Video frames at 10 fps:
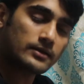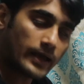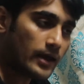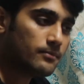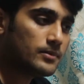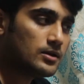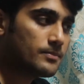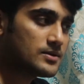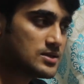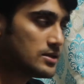can be
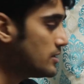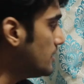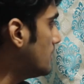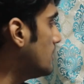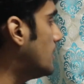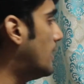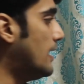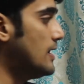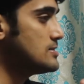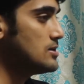represented
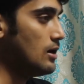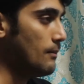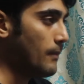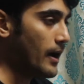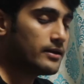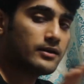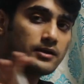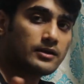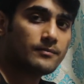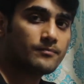as a
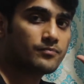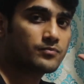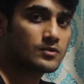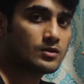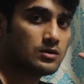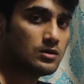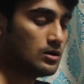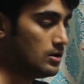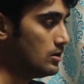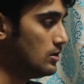binary
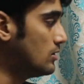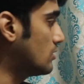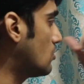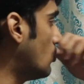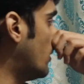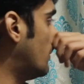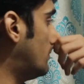code.